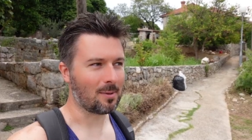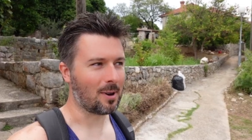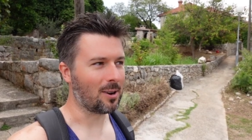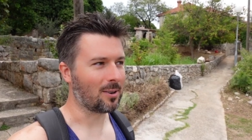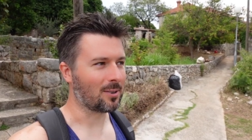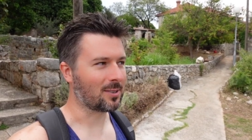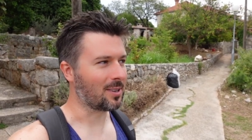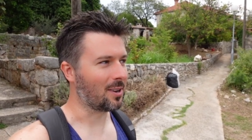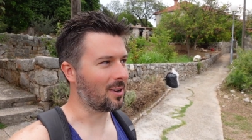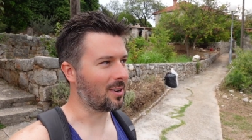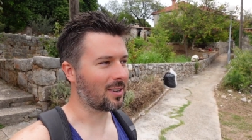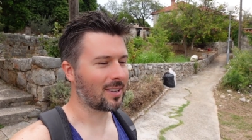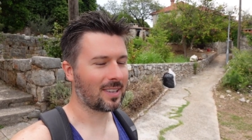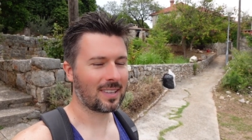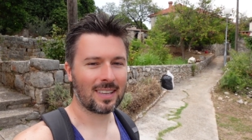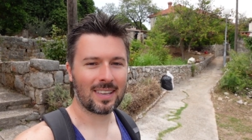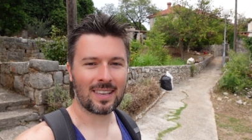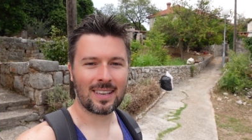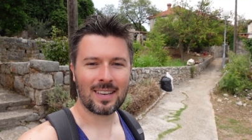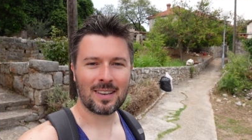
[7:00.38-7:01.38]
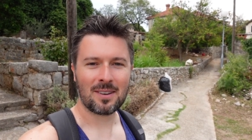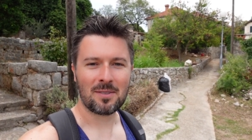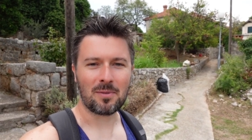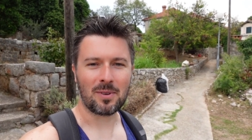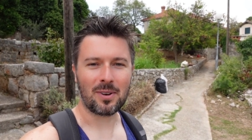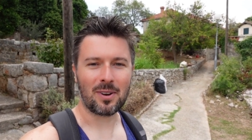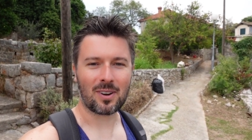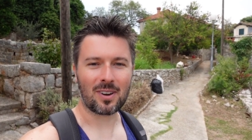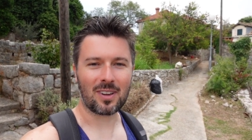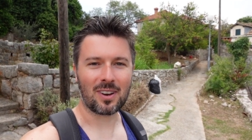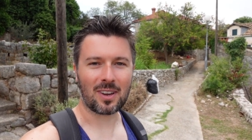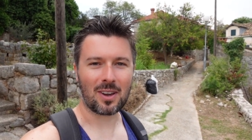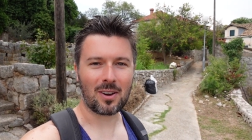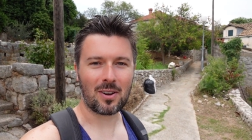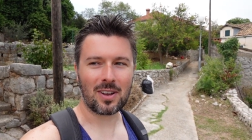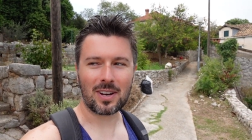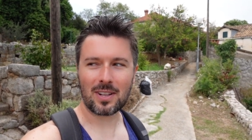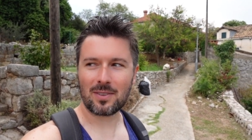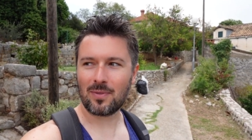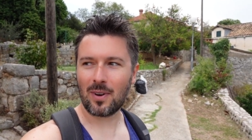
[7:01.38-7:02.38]
well, so we're not going to go
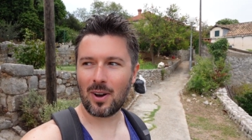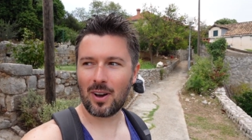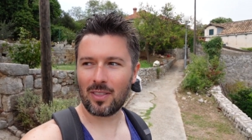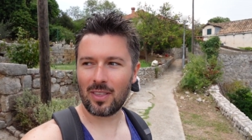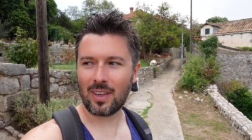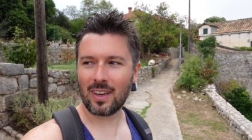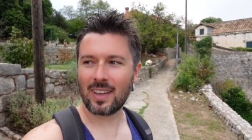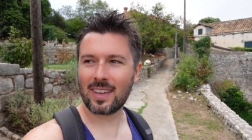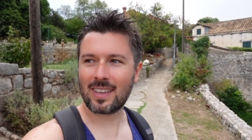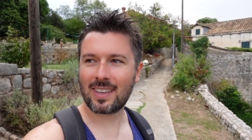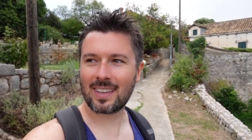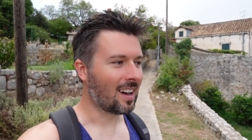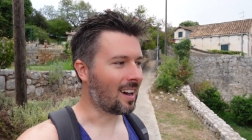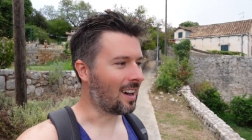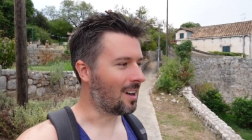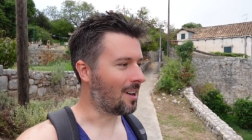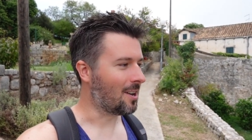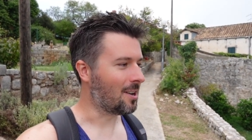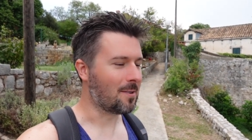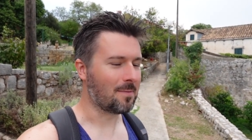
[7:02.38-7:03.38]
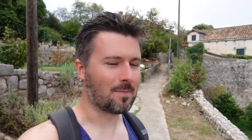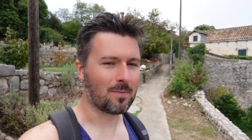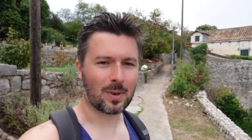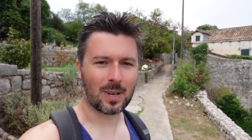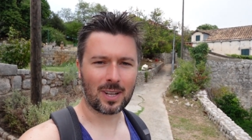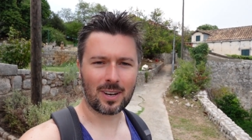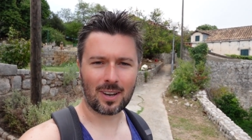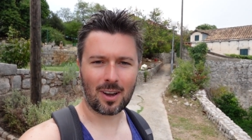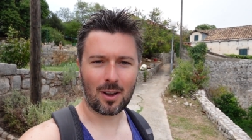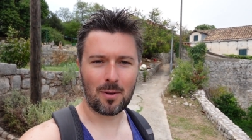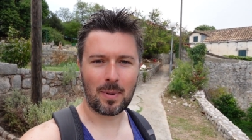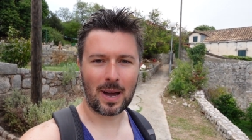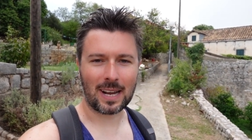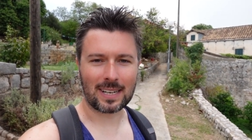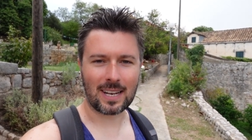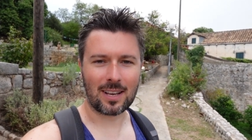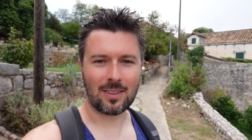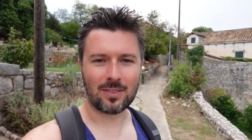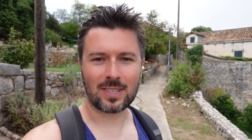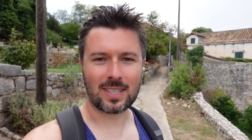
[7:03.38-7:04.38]
any further. Um, we're going to go back
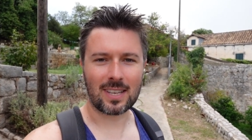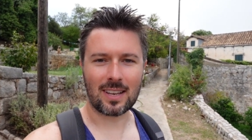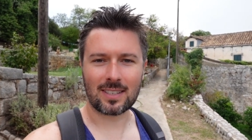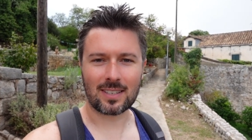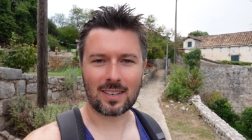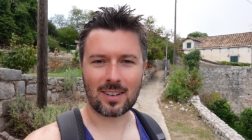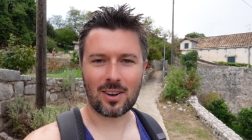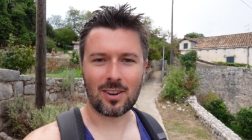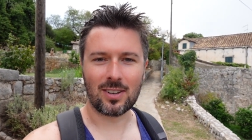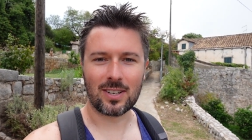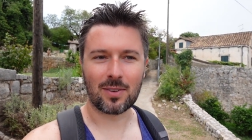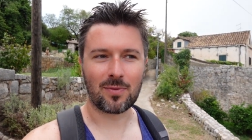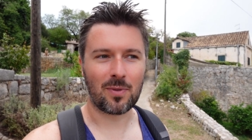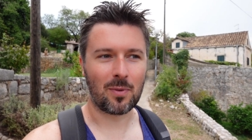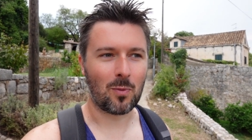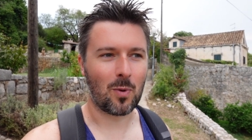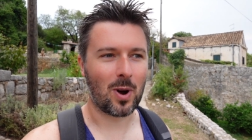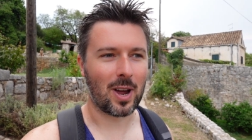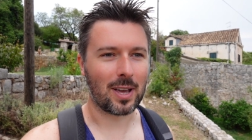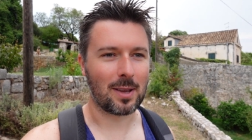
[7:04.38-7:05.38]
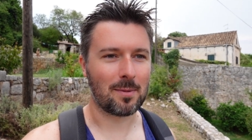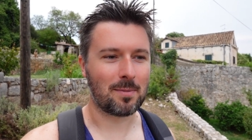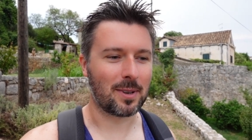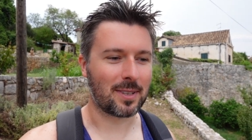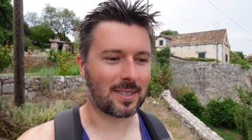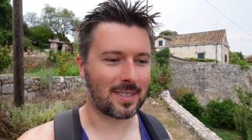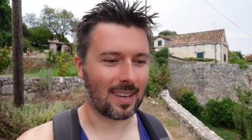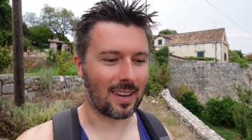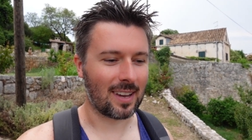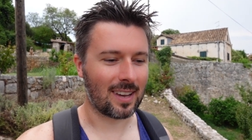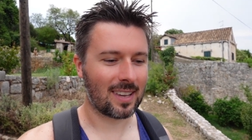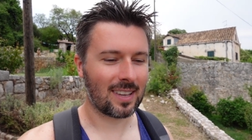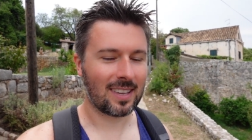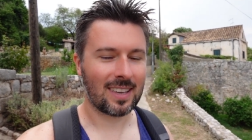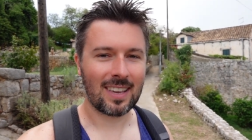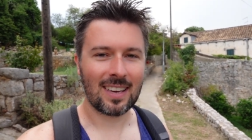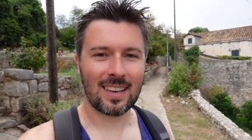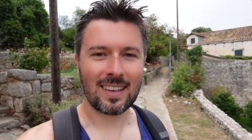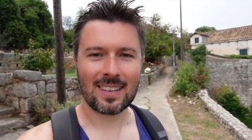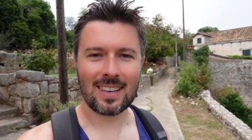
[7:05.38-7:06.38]
down the stairs and go a different way, but uh,
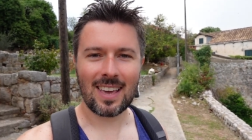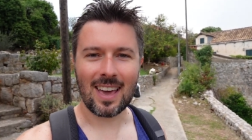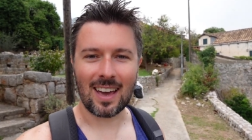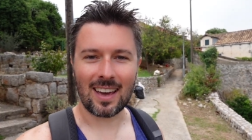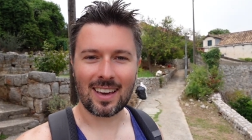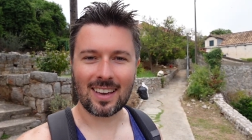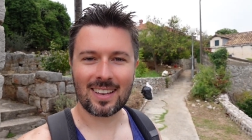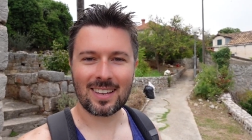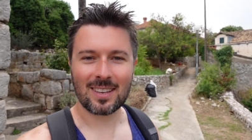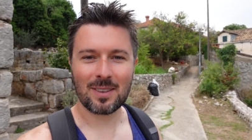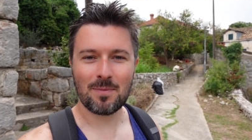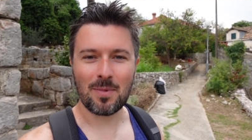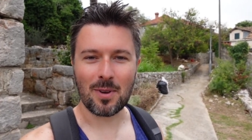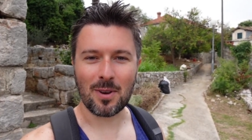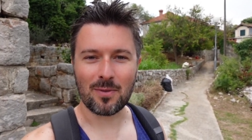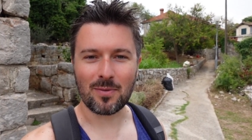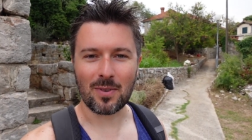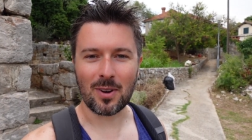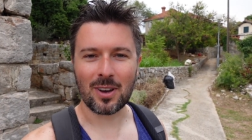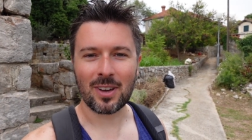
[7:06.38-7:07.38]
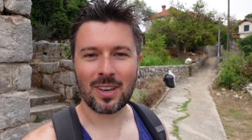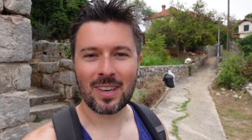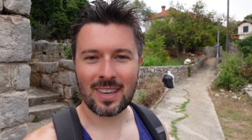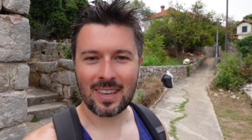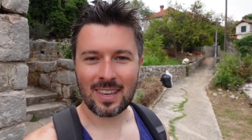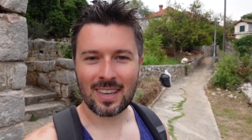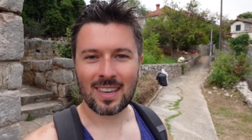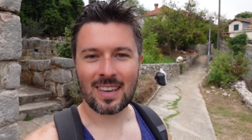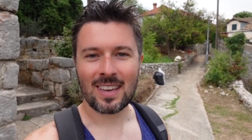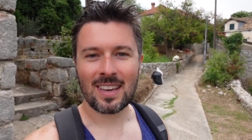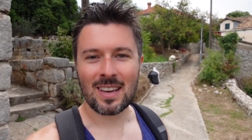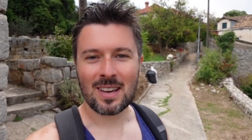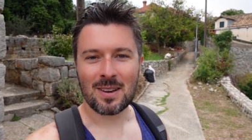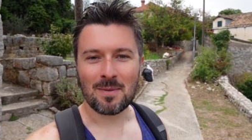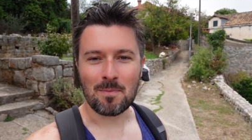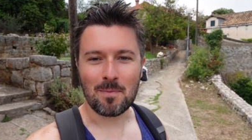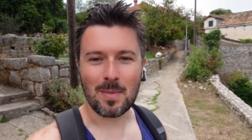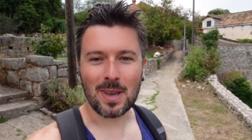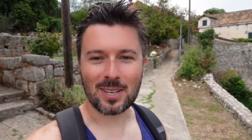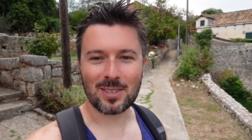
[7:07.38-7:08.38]
yeah, it's a bit of a
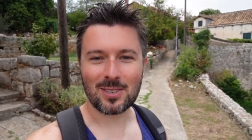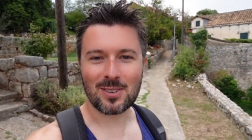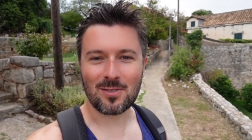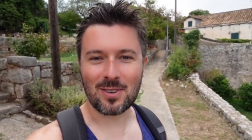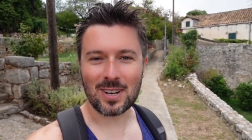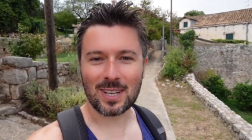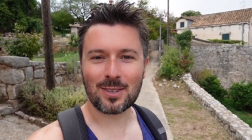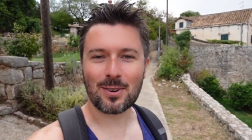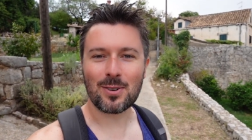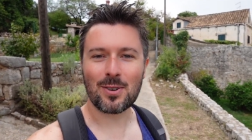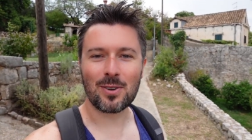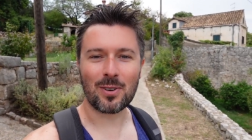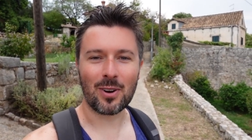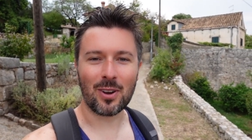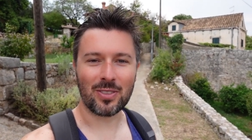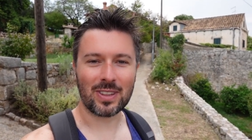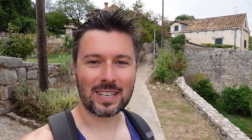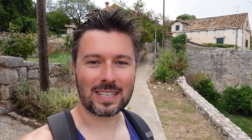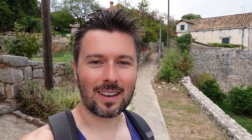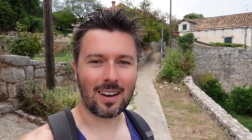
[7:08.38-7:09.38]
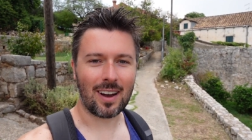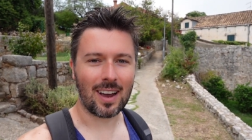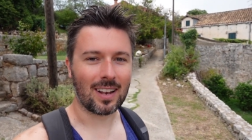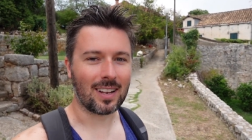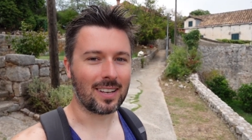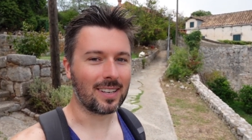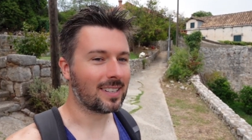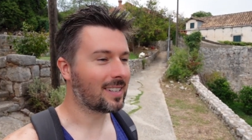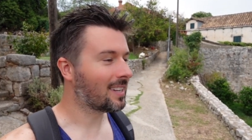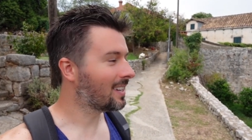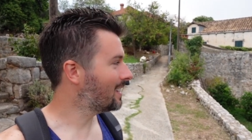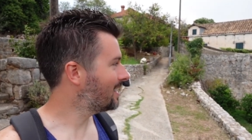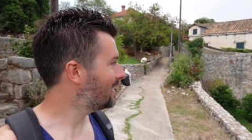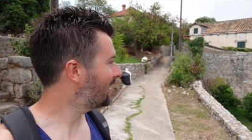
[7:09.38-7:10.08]
mystery tour on this island.